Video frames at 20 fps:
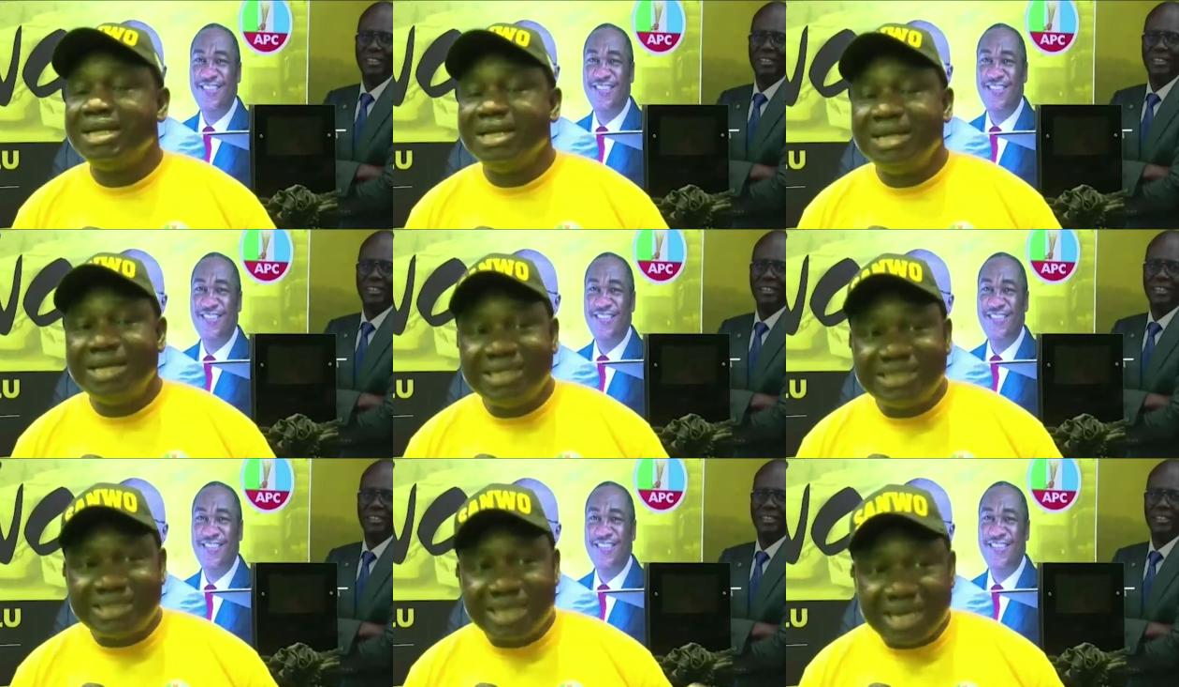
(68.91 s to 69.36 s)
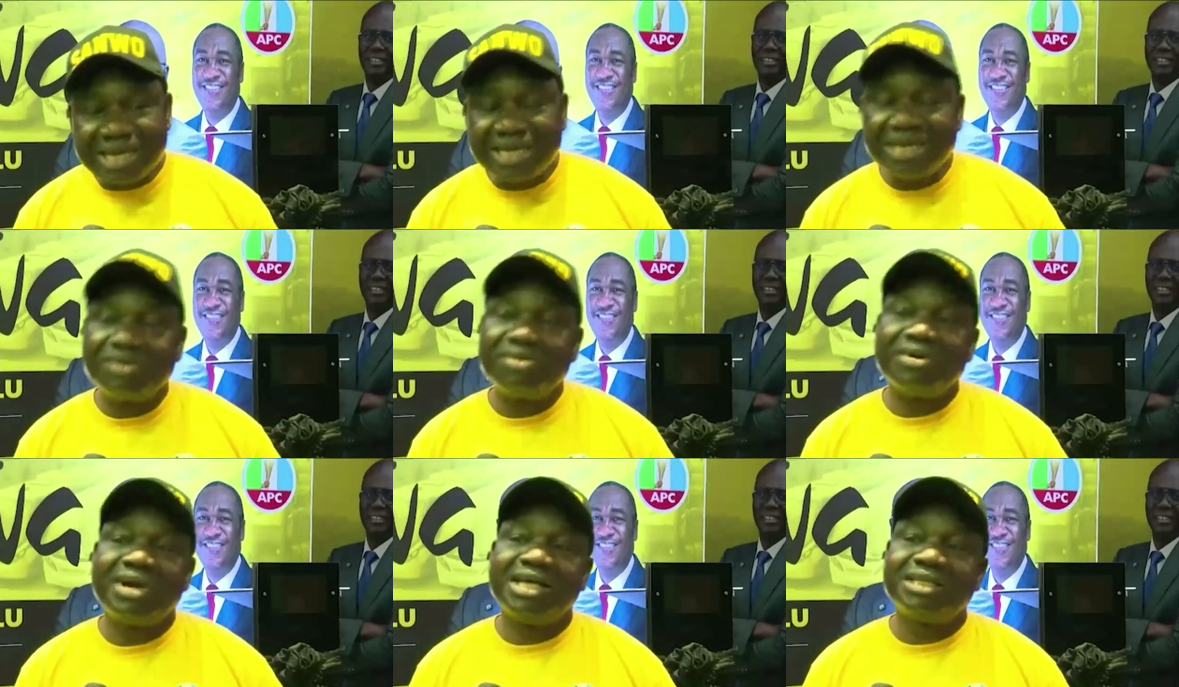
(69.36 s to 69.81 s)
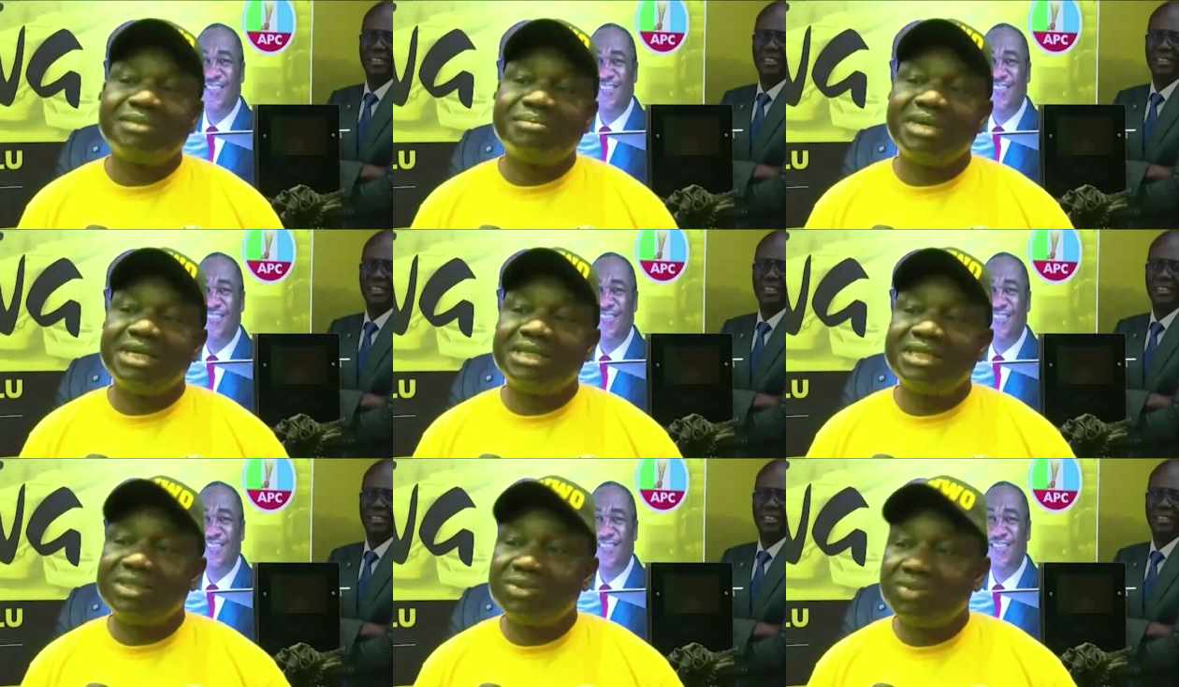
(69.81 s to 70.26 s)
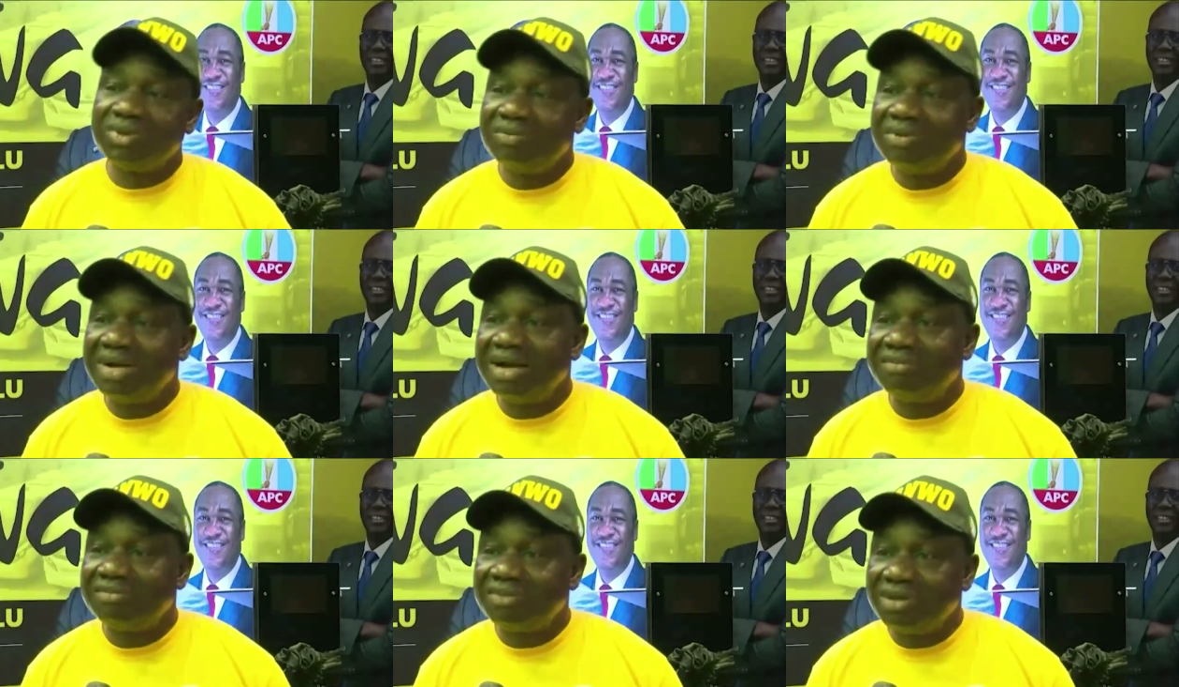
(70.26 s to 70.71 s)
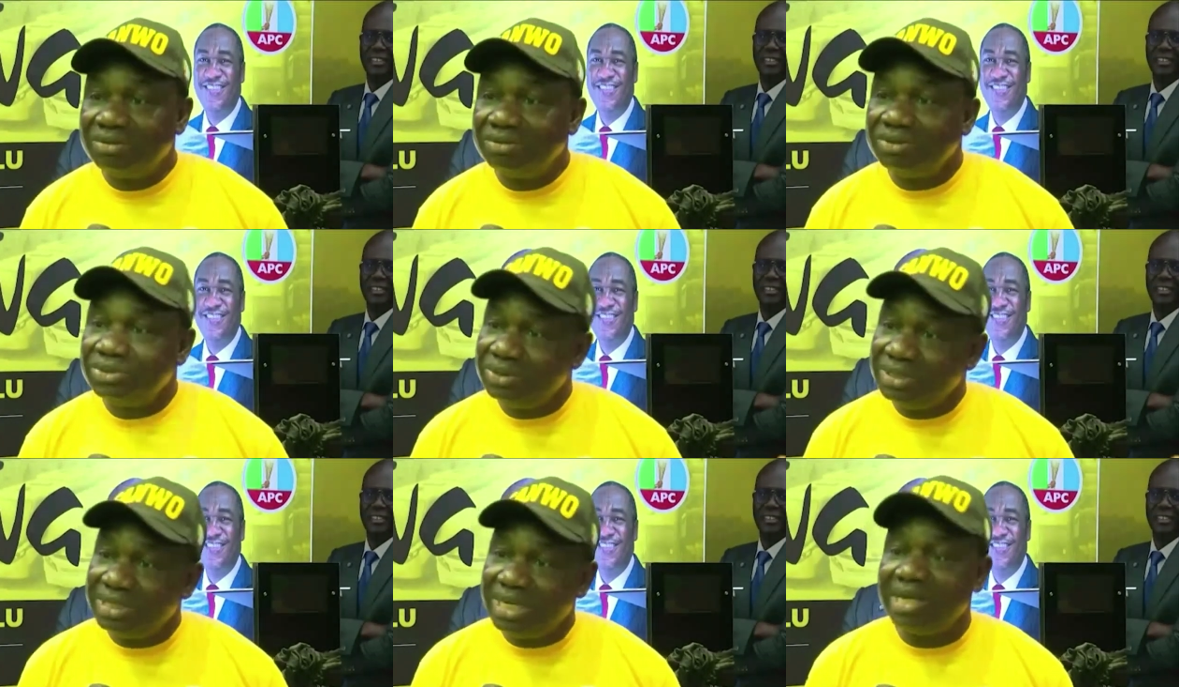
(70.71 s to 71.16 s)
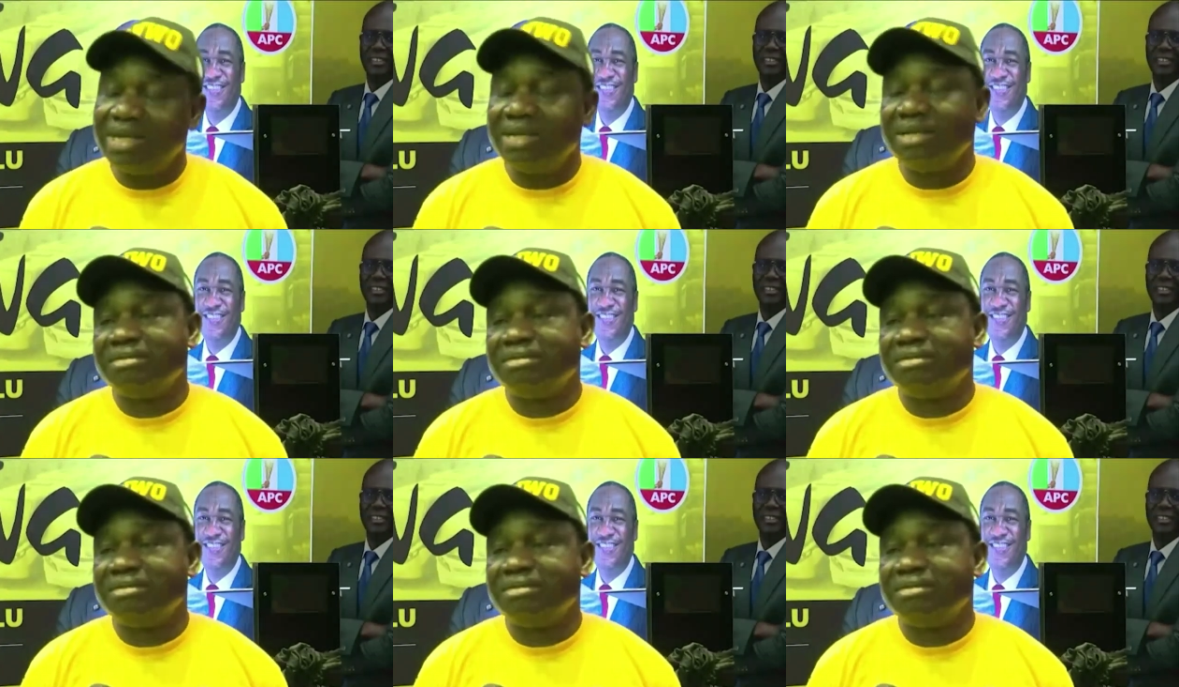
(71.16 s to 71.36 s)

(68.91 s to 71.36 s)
Speaker 1: The technical aspect is what we have done today.